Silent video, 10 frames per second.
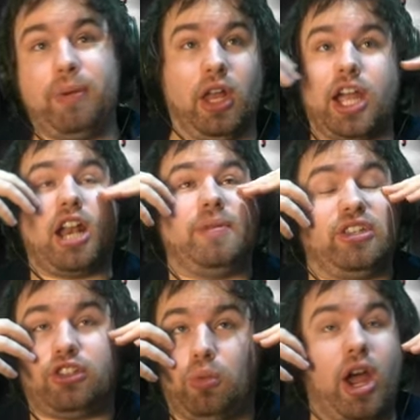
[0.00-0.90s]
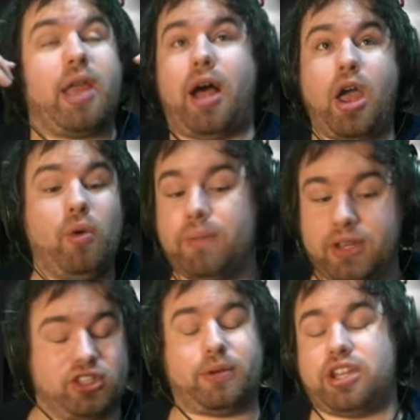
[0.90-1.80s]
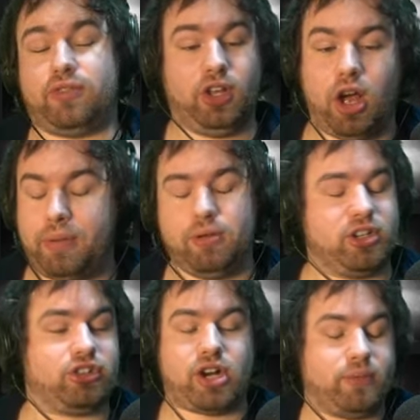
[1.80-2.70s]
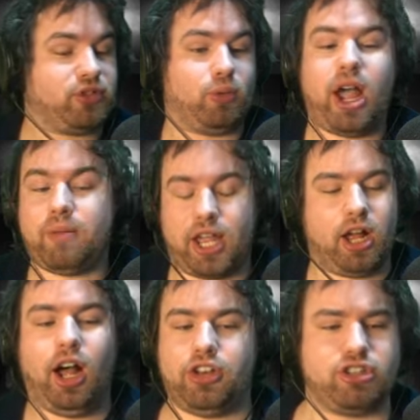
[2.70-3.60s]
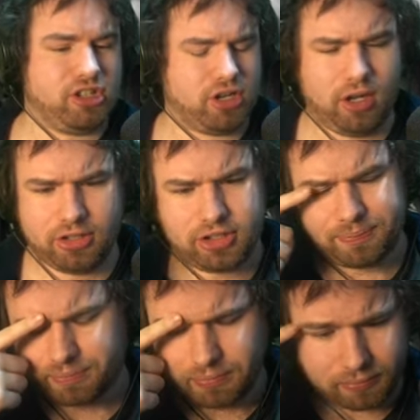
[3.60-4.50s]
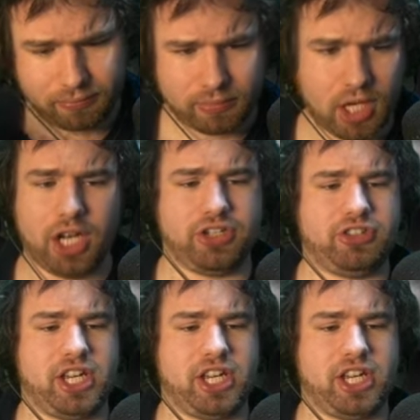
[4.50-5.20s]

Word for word: are gonna be swipe. I wouldn't be surprised if a lot of people just straight up swipe like hundreds of dollars uh, just to